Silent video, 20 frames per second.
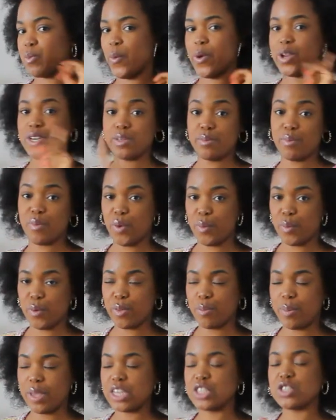I'm going to
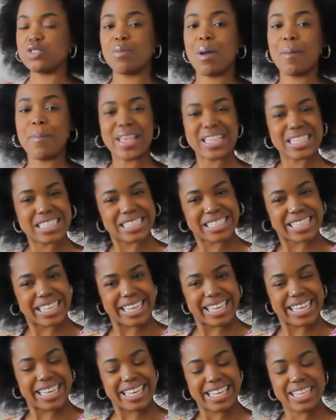Walmart Beach, my
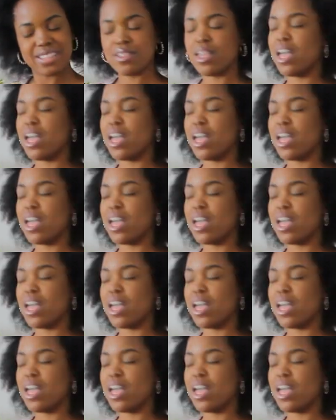bestie.